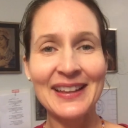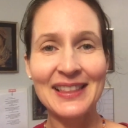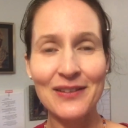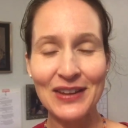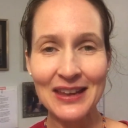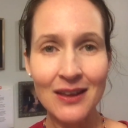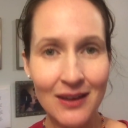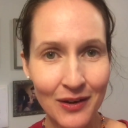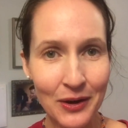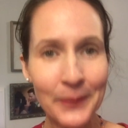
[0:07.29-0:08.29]
living
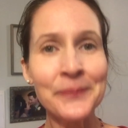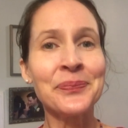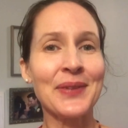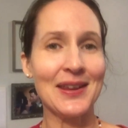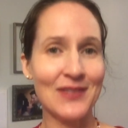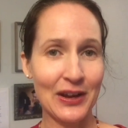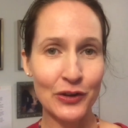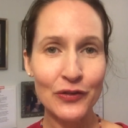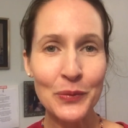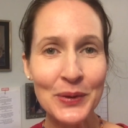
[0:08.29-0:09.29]
here in
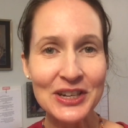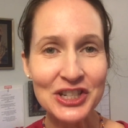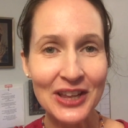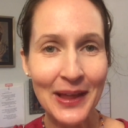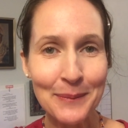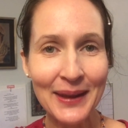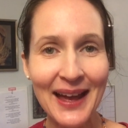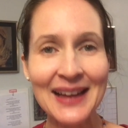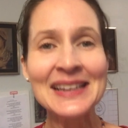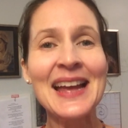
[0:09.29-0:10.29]
Vancouver, British
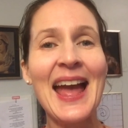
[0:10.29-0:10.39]
Columbia,